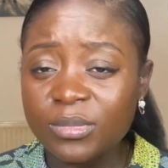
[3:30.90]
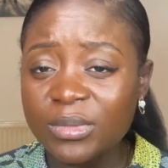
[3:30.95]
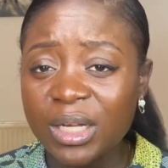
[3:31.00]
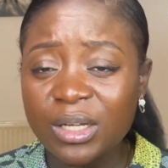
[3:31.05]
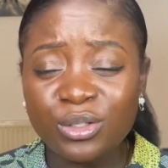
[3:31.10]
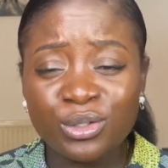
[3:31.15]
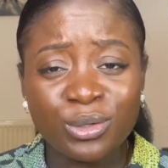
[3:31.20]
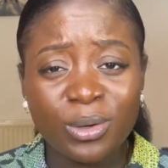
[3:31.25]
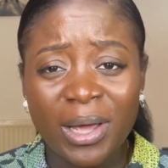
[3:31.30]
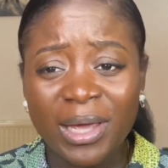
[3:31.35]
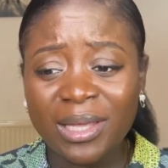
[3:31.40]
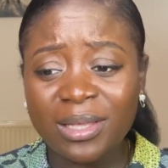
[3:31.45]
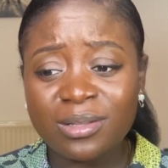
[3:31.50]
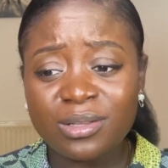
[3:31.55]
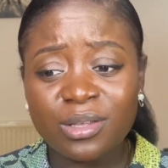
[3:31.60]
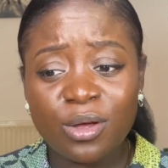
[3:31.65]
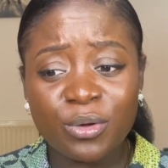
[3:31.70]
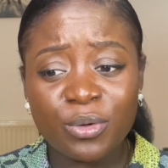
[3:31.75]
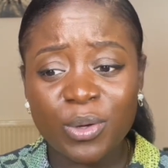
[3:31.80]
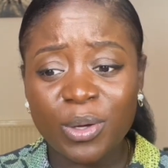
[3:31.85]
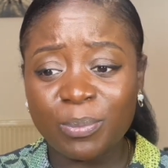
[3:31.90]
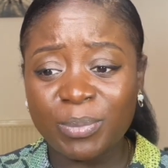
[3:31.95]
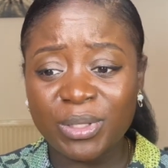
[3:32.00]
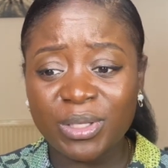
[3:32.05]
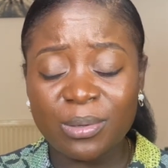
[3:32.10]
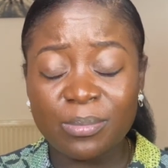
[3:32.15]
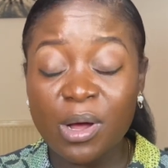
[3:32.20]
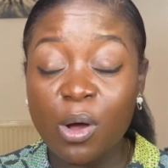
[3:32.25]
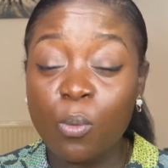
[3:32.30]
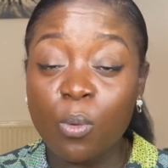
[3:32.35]
so I can tell you a bit
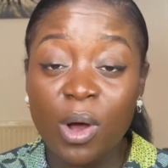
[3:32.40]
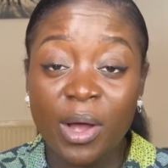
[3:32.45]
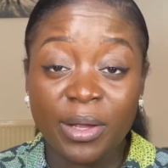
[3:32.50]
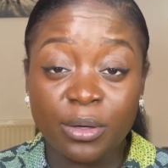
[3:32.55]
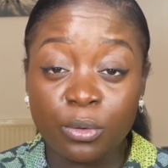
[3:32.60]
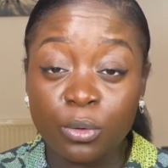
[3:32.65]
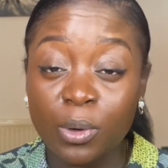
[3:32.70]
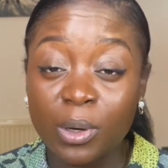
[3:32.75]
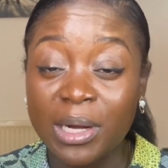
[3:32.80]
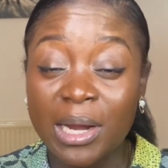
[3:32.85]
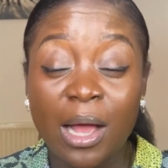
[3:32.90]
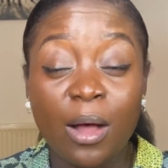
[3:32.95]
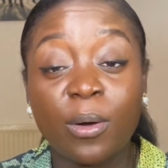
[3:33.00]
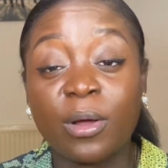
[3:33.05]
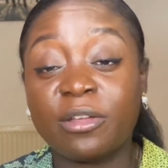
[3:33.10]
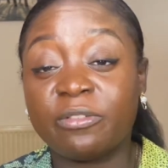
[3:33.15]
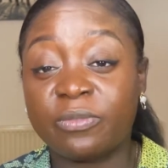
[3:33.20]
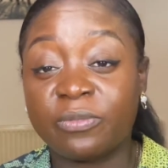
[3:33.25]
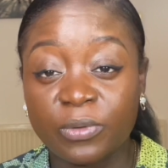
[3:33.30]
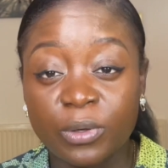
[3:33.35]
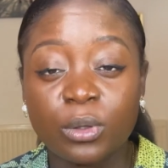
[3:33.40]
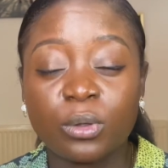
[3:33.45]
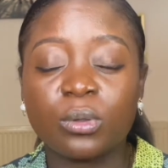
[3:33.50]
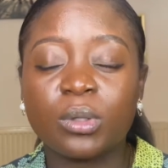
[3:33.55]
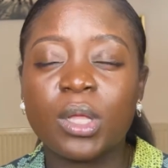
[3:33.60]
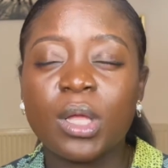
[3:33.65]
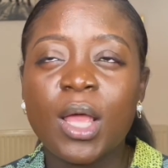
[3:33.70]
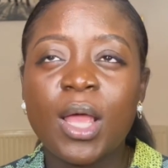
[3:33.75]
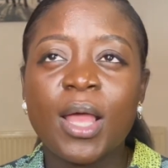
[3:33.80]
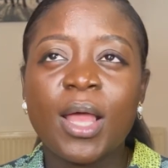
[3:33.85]
about what I know and how I feel.
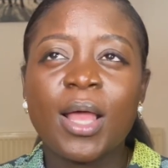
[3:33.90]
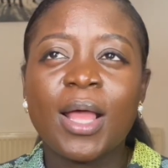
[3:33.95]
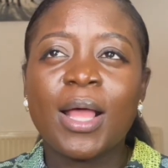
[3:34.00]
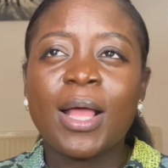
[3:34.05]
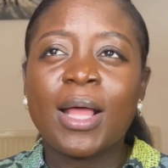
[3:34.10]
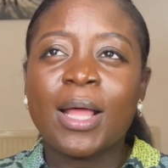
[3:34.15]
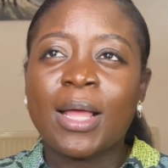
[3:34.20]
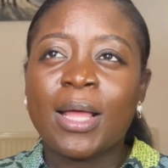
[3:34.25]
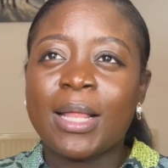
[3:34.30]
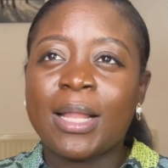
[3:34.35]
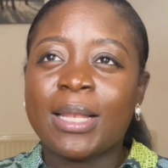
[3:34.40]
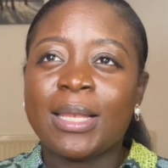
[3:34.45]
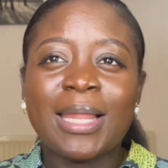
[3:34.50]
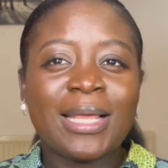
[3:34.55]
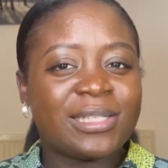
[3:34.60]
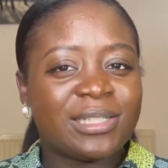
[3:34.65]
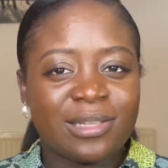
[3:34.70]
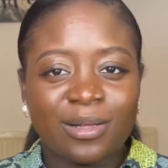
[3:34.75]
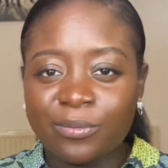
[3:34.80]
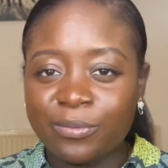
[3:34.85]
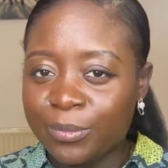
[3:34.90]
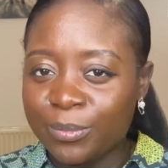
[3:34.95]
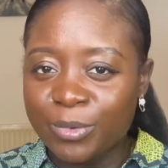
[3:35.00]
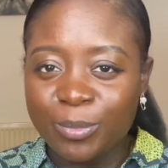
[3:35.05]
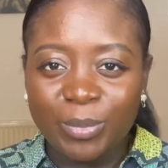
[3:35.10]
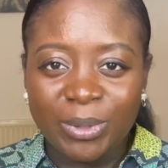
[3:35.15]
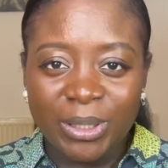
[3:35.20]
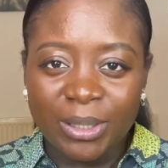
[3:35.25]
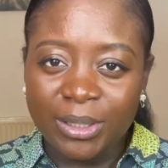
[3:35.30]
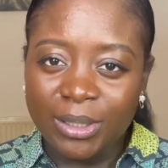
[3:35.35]
Let's start from the
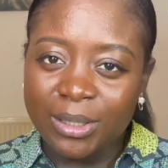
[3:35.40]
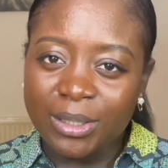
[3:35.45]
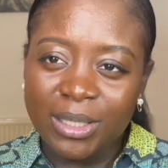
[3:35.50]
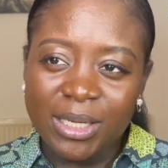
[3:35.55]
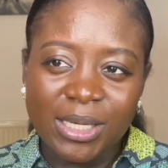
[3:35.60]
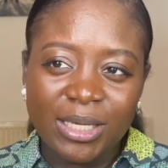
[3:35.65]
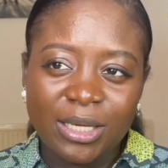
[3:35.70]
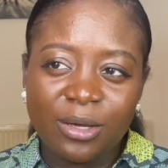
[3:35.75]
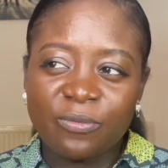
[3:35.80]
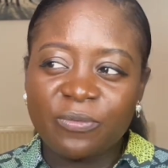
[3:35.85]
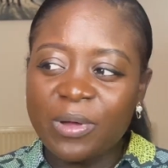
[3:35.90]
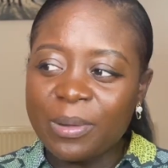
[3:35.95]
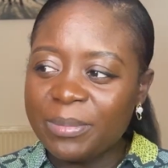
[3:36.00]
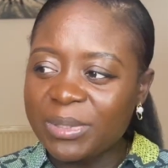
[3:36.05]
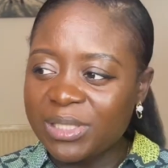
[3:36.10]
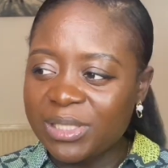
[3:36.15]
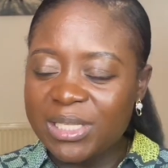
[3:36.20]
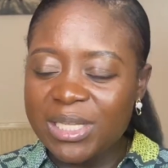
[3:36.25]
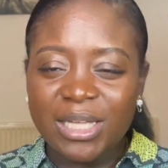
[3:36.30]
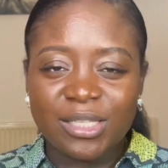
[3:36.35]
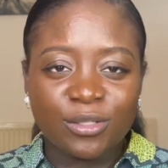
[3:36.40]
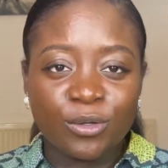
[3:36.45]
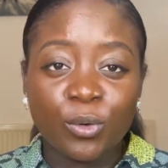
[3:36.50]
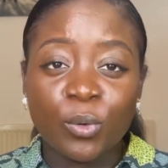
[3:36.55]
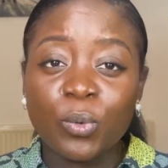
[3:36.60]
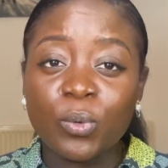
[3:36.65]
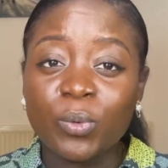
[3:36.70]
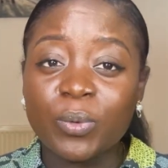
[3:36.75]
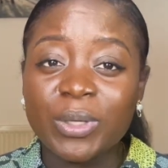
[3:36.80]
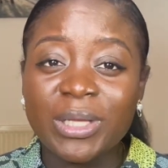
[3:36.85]
beginning. Like, pharmacy as a
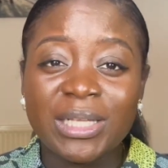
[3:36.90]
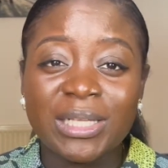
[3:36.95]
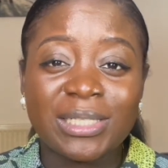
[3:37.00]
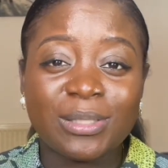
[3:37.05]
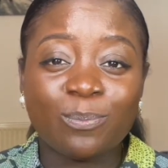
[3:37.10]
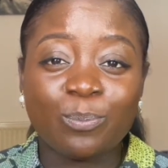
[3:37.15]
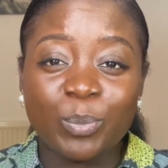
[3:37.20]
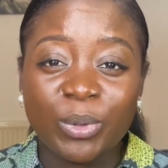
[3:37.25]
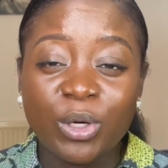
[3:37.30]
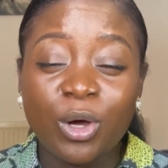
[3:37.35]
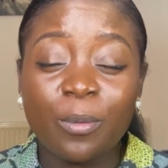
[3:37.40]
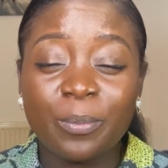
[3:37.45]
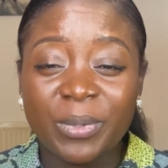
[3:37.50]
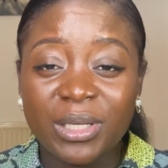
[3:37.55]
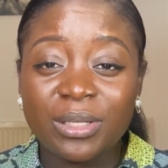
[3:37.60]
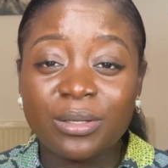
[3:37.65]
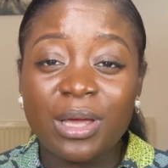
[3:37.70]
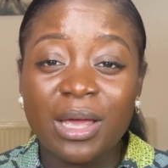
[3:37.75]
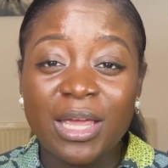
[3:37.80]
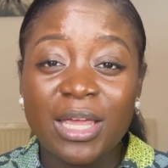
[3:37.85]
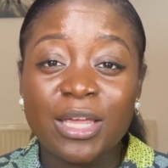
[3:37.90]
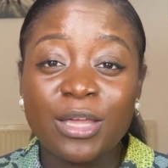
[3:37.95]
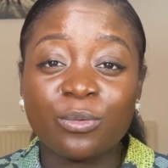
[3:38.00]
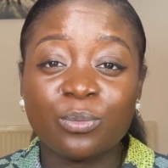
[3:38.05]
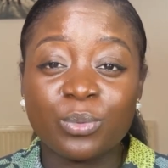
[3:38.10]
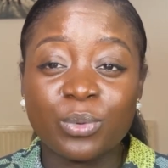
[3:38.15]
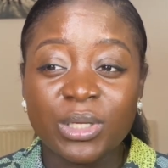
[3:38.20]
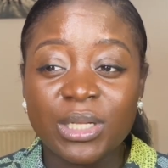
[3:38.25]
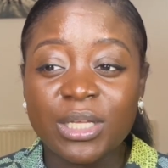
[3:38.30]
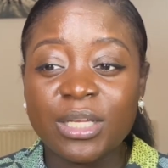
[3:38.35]
whole is becoming a
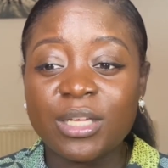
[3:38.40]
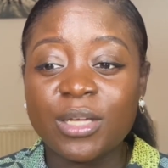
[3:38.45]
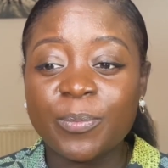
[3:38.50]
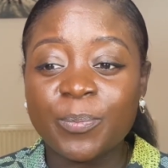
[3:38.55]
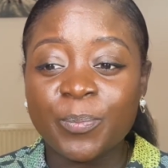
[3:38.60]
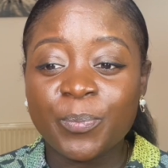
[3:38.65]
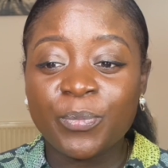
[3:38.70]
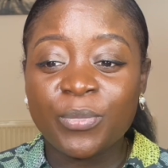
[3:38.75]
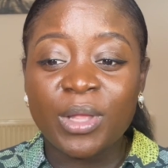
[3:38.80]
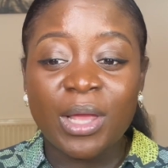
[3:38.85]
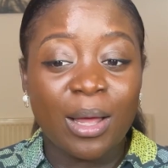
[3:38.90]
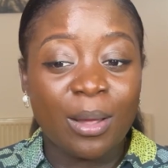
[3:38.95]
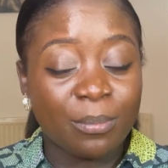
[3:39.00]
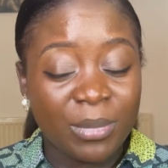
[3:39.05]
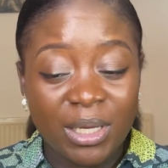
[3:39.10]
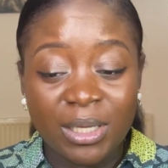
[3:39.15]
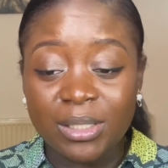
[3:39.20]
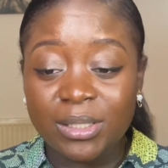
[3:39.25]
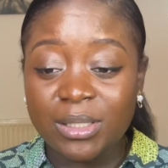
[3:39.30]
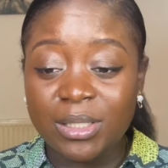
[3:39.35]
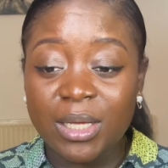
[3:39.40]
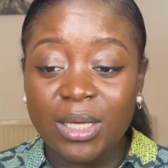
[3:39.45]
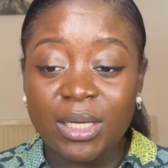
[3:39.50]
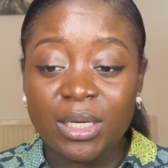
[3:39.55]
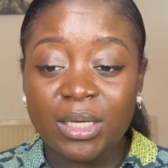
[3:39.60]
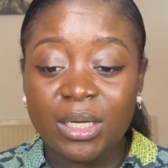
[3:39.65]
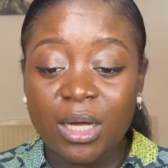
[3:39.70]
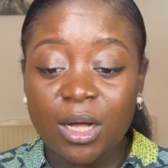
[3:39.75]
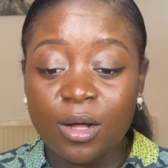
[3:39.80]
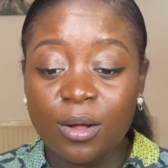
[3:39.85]
really
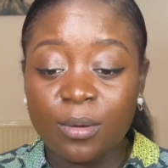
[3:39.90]
amazing